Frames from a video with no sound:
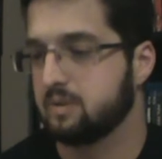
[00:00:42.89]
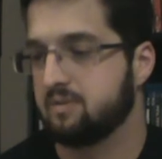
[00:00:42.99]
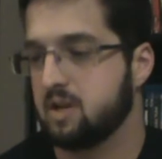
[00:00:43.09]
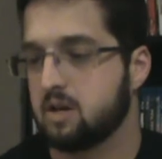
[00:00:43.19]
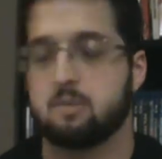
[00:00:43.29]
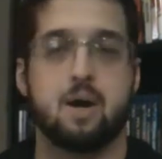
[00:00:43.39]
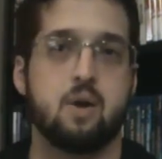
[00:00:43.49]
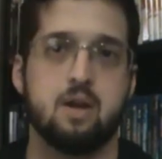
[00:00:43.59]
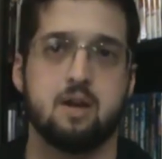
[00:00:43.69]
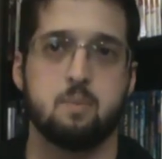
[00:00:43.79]
I've talked about
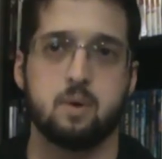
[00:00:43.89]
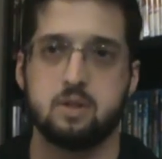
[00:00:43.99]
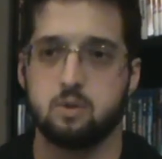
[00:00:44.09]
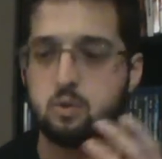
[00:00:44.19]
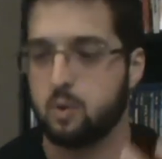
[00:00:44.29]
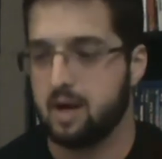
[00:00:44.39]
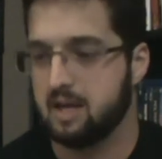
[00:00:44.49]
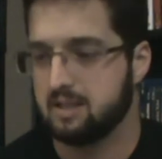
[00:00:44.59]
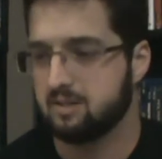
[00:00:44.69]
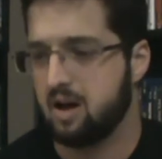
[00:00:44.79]
him. We do
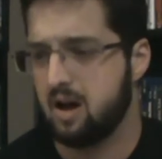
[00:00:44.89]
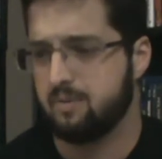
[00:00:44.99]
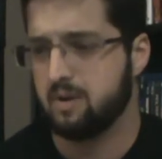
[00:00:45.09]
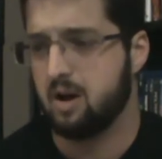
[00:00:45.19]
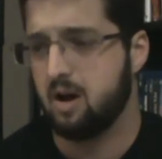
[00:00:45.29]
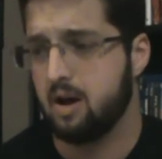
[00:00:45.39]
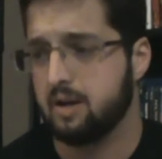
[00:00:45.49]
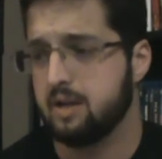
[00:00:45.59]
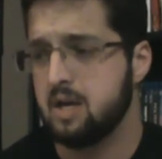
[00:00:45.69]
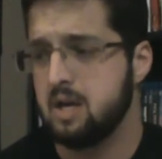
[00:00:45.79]
trades off and
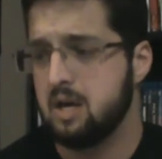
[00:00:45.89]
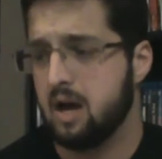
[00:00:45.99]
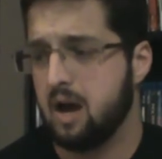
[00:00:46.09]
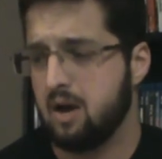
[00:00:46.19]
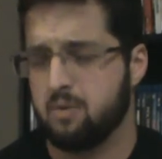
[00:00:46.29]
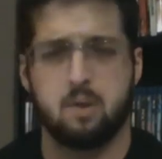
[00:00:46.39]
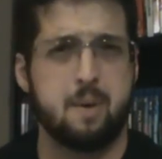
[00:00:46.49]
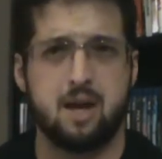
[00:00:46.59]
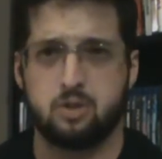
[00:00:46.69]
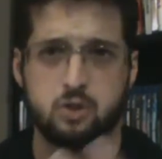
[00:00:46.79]
on for the
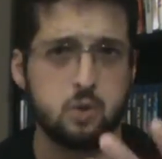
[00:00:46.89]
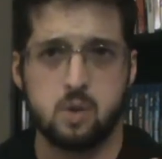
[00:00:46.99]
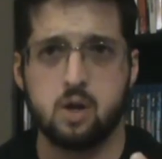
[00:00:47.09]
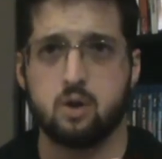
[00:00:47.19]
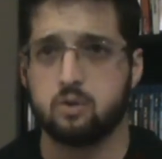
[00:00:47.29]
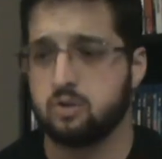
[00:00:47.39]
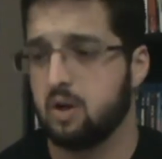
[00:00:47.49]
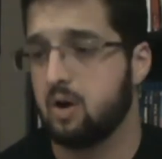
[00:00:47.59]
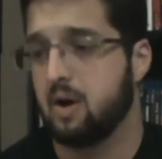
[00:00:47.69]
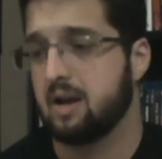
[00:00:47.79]
past 2 years.
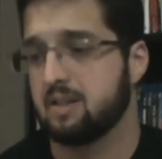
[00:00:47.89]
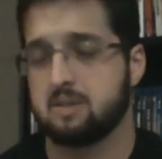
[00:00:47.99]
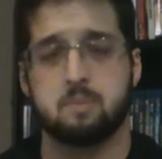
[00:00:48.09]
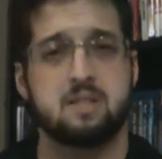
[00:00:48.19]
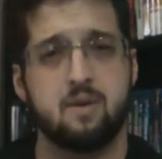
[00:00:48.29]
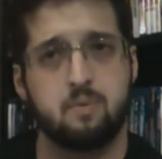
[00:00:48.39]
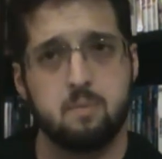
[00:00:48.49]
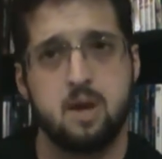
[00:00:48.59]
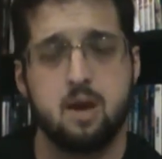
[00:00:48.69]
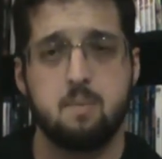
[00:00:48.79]
So I got some stuff from
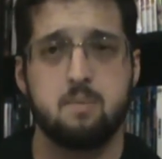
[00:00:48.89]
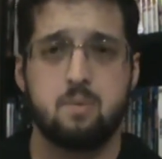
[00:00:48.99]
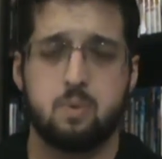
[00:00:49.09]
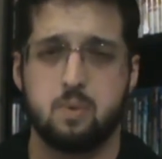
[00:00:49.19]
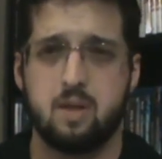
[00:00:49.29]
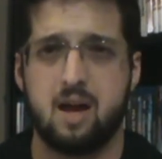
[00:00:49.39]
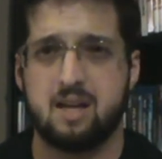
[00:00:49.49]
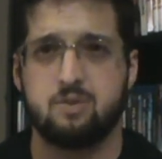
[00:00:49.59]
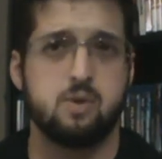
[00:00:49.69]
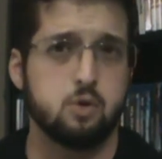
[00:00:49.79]
him through the
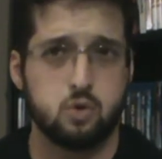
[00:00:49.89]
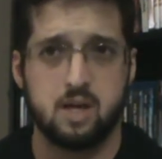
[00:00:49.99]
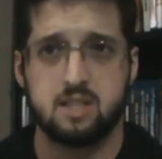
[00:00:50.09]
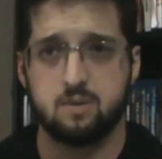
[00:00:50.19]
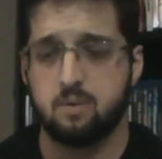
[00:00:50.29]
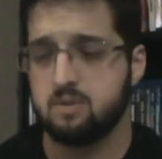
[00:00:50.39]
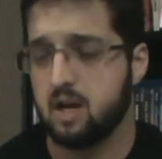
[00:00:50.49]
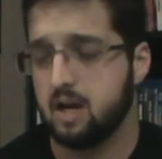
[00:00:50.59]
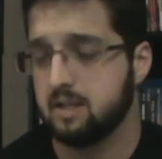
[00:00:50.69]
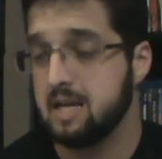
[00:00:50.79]
last few trades that we've
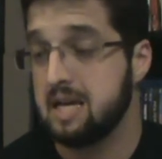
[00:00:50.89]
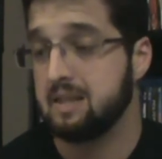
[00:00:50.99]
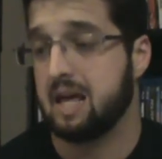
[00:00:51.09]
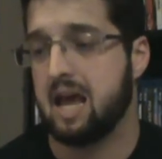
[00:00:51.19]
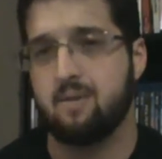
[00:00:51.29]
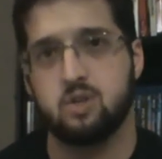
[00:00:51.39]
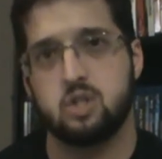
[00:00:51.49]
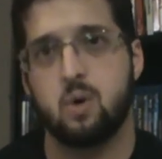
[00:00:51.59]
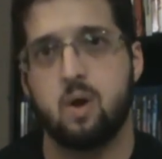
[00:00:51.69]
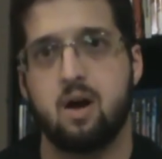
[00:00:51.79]
done that I haven't
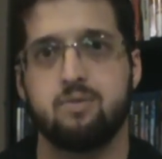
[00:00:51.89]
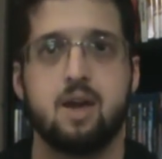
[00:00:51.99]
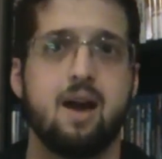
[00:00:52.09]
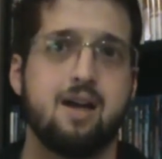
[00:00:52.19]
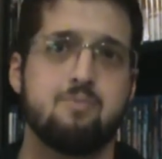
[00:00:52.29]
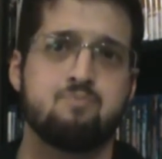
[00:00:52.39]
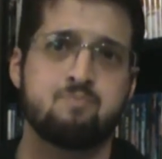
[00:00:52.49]
shown off yet.